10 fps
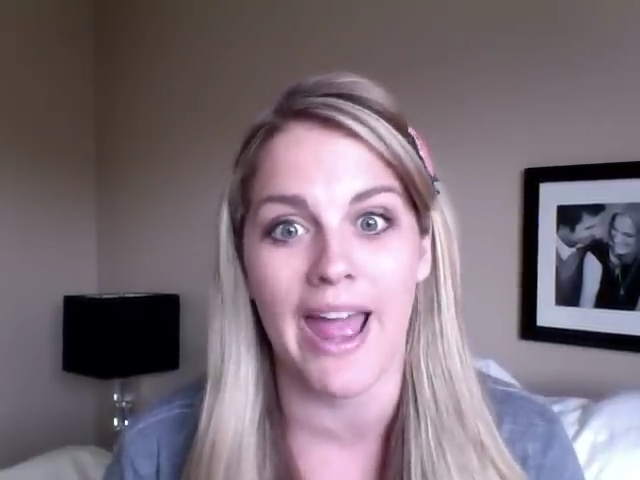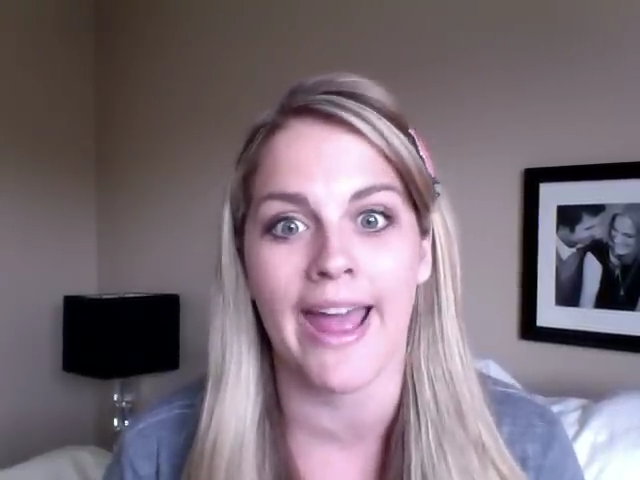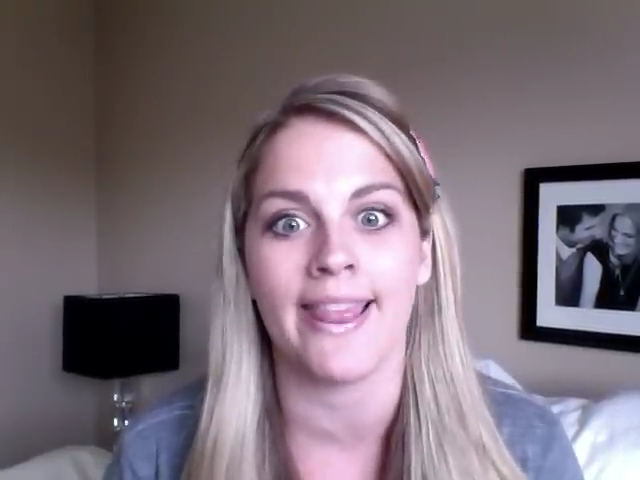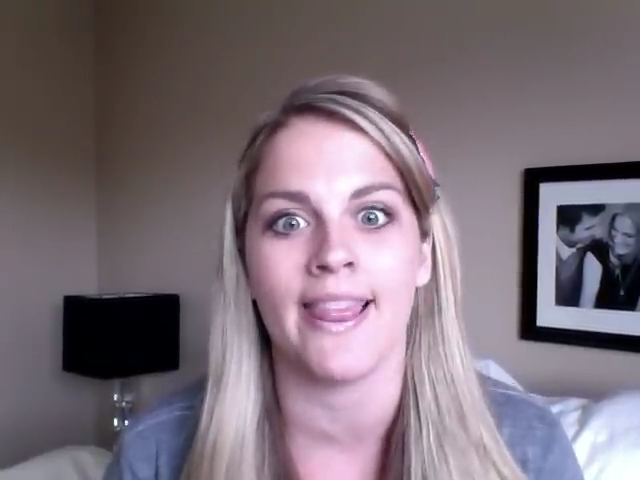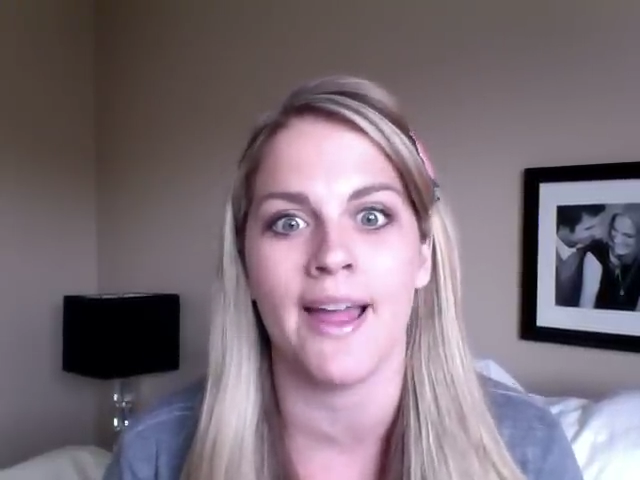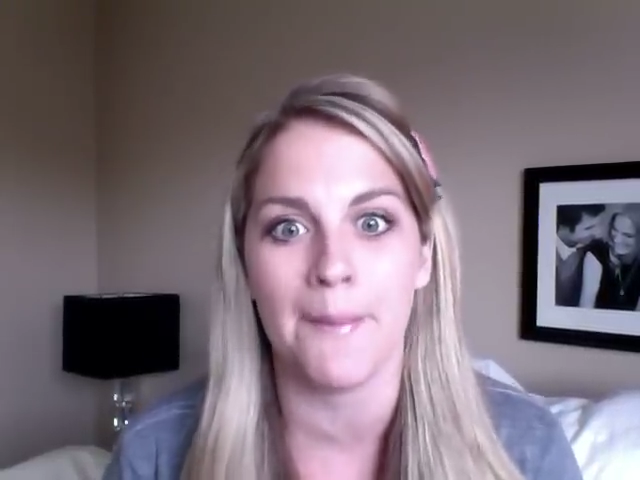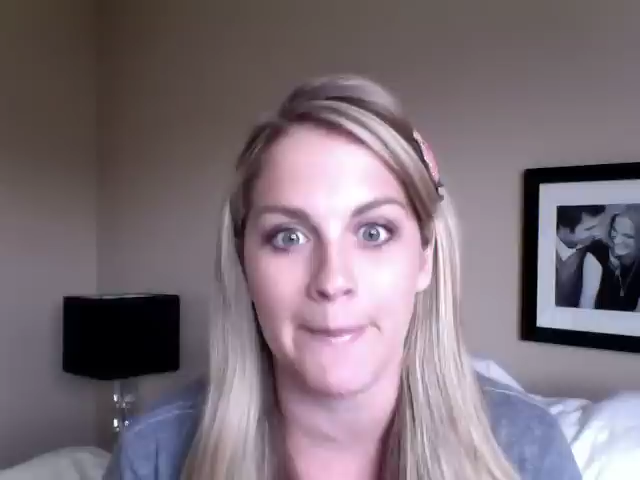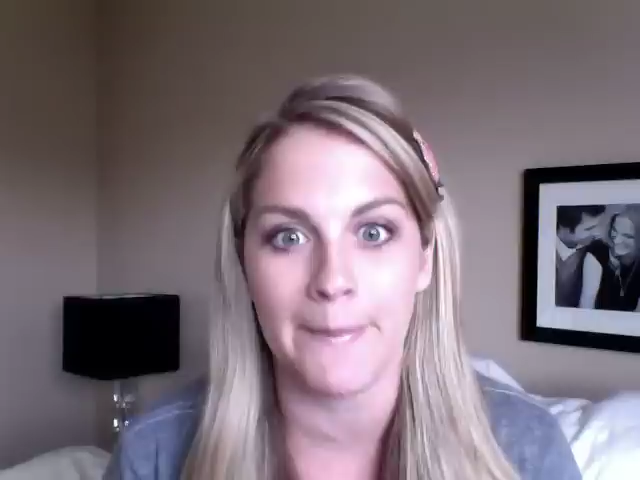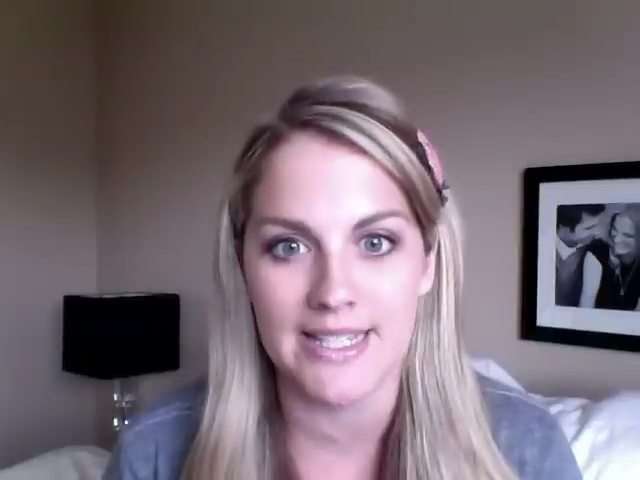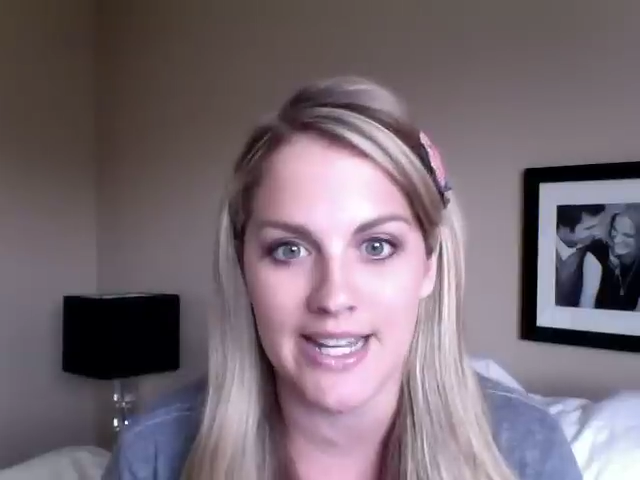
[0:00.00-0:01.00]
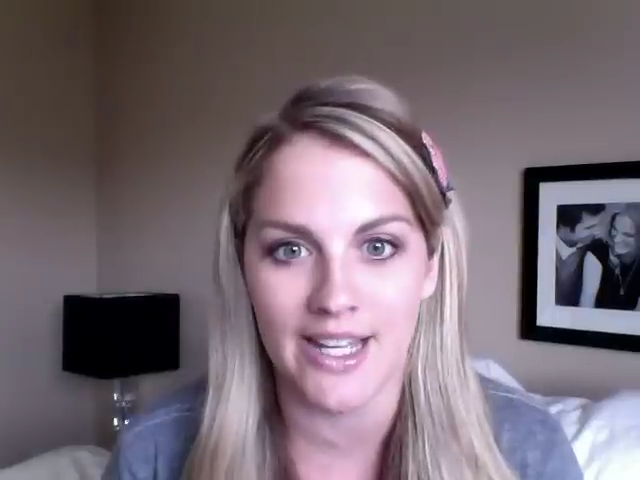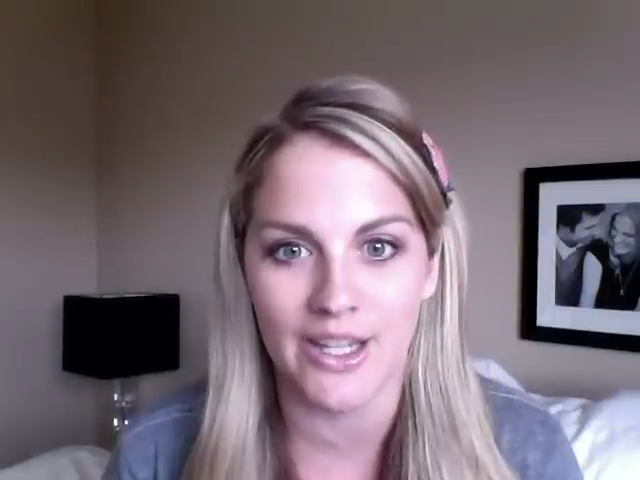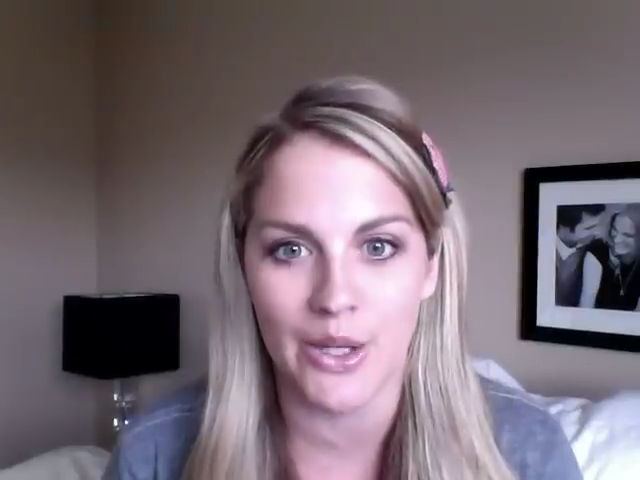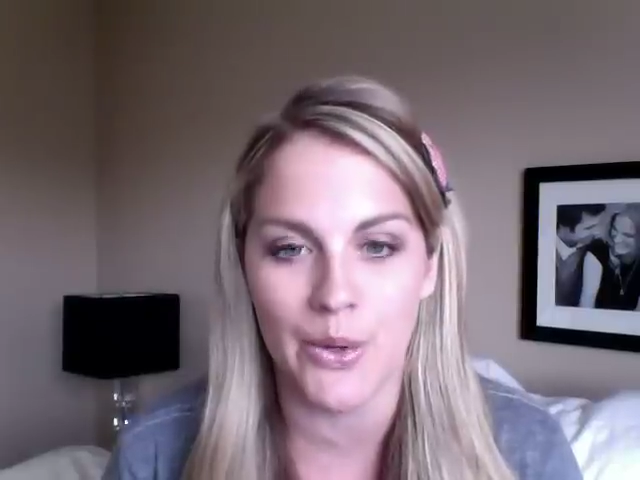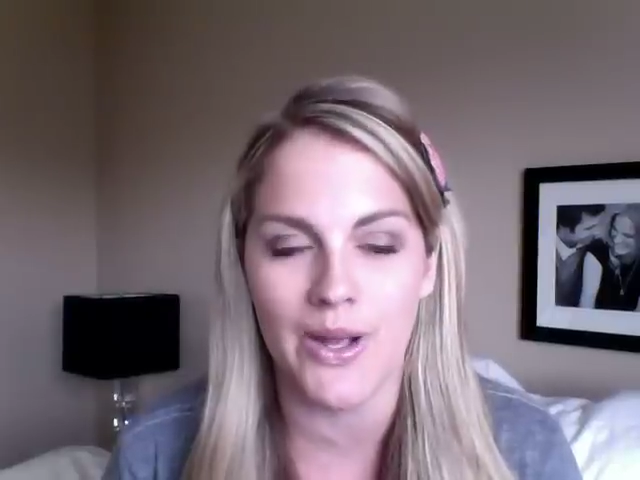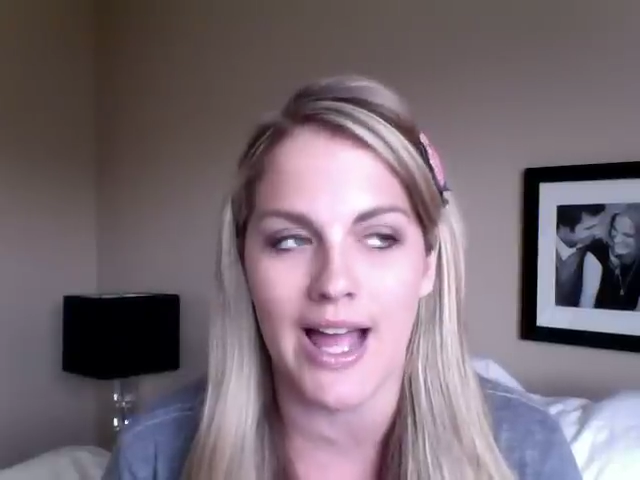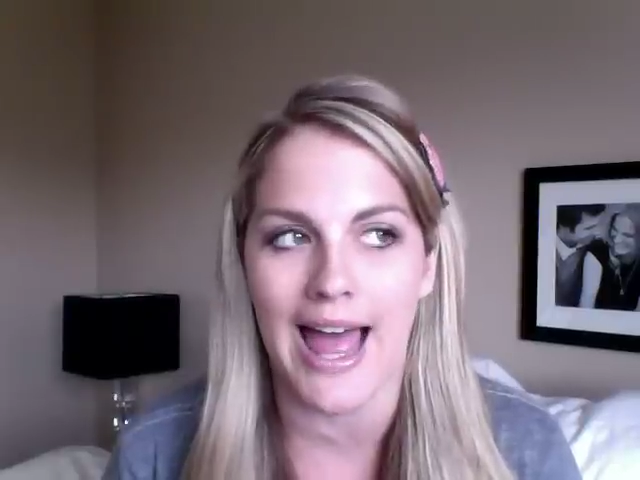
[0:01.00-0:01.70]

And let me tell you,